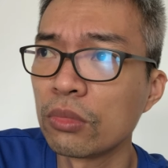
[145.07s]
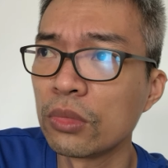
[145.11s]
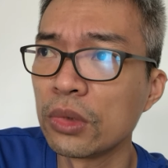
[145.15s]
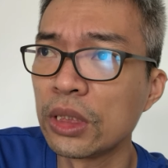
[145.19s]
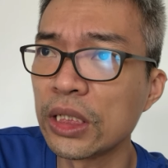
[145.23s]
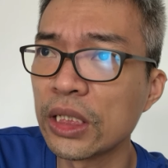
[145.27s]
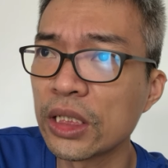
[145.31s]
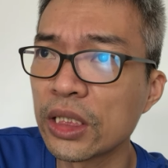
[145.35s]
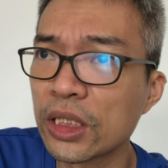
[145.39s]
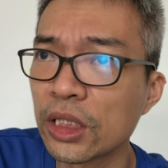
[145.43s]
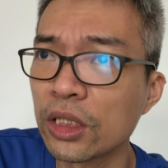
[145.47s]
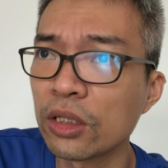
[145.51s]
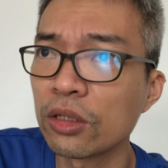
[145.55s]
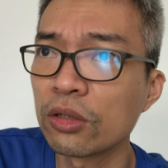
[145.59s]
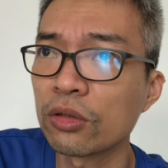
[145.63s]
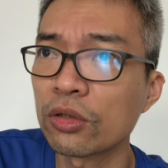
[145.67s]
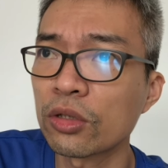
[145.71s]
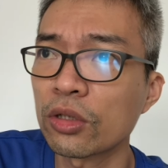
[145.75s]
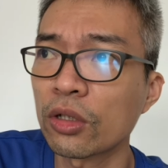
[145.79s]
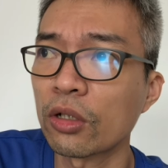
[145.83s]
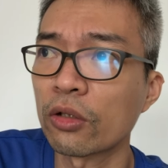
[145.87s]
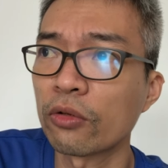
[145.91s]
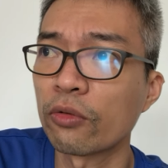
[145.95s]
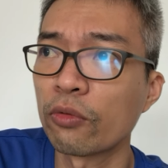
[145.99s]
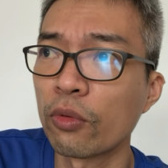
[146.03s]

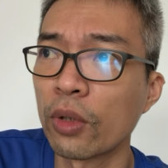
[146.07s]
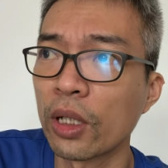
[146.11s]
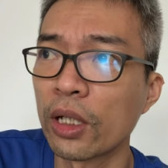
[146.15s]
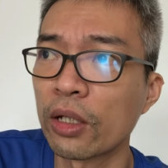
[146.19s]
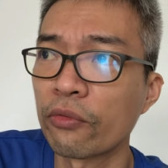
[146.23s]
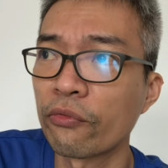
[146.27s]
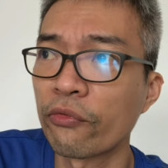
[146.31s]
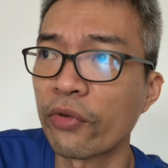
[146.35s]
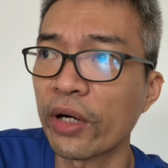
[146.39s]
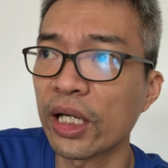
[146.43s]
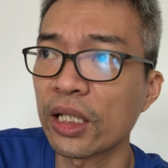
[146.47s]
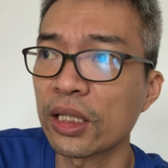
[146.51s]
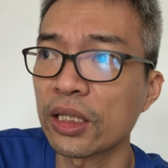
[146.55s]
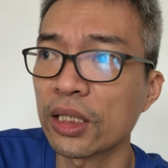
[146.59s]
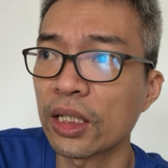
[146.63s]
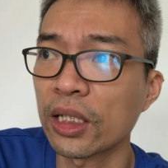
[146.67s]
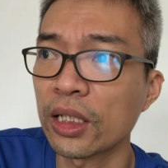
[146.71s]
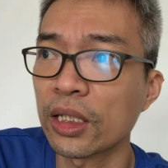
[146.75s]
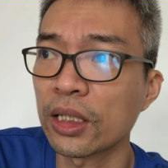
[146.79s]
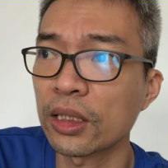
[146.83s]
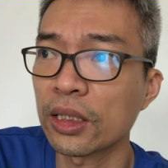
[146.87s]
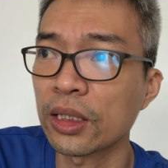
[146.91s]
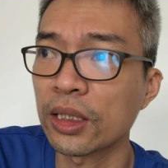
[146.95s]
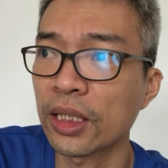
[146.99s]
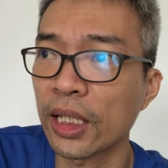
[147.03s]
details of what
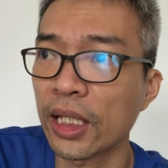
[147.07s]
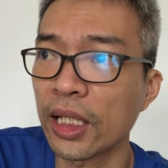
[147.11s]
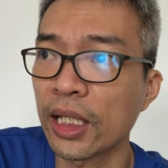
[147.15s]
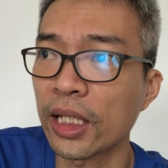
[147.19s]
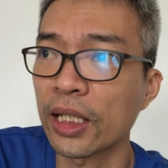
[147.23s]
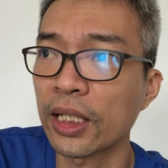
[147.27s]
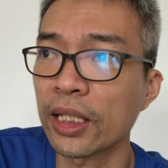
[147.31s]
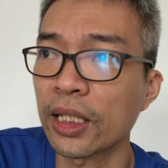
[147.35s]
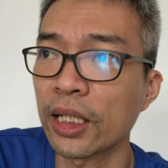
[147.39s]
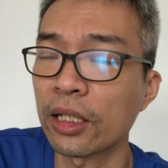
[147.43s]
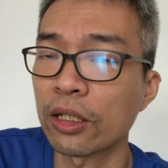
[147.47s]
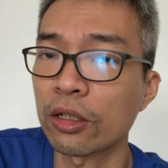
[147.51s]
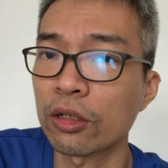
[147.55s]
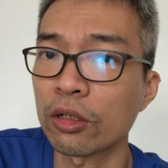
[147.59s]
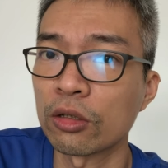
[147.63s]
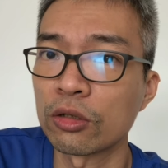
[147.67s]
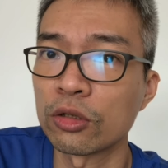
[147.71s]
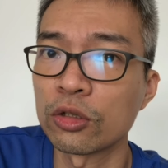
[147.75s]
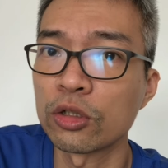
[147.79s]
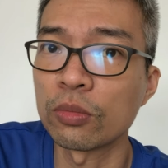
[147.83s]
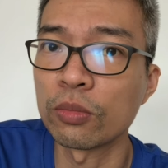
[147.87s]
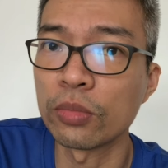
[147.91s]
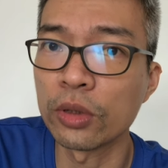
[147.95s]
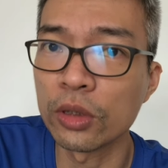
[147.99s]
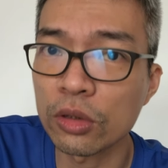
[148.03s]
Vital Care can
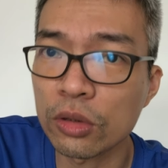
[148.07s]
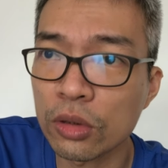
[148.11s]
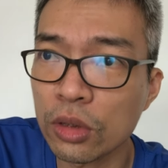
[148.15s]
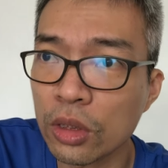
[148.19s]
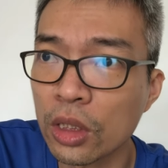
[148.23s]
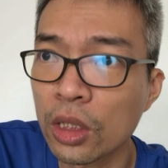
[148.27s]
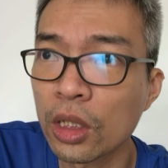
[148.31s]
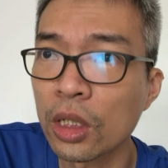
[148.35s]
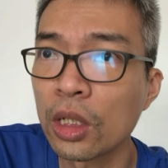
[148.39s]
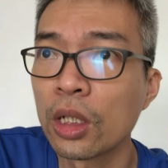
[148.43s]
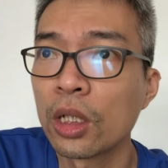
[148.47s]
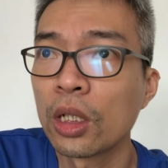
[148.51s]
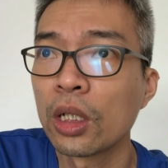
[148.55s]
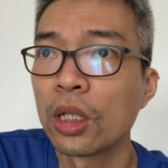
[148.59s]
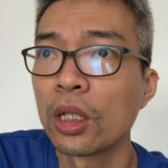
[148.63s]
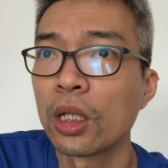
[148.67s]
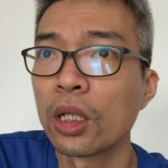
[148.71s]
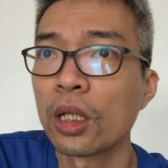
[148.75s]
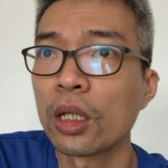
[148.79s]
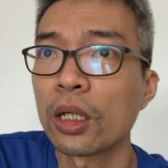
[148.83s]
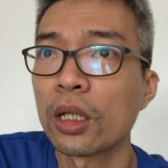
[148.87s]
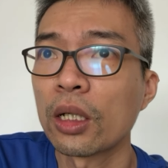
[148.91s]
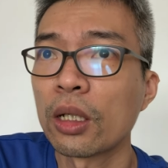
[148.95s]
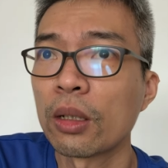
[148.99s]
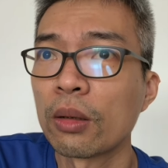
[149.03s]
contribute,
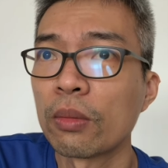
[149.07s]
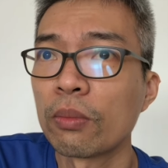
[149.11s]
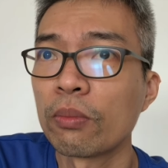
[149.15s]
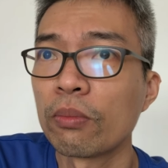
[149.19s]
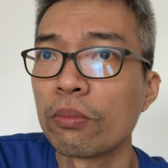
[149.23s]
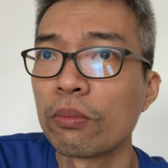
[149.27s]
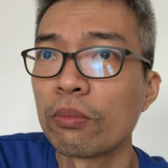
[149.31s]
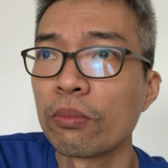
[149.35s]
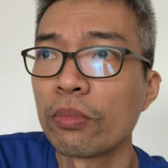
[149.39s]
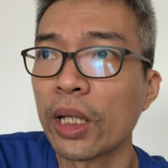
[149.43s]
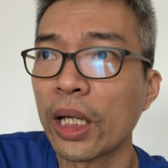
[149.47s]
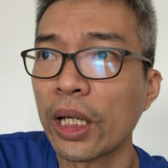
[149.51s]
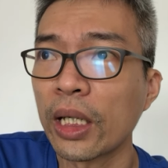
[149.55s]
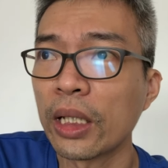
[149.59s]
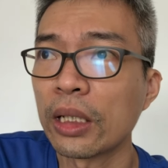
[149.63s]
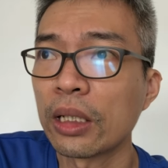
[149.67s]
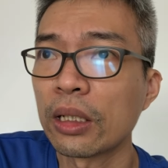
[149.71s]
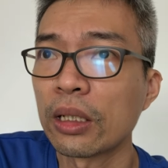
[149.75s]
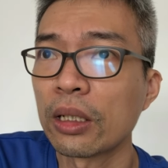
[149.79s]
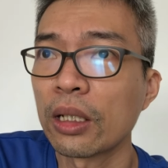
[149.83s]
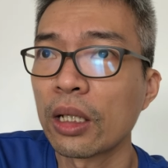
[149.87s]
but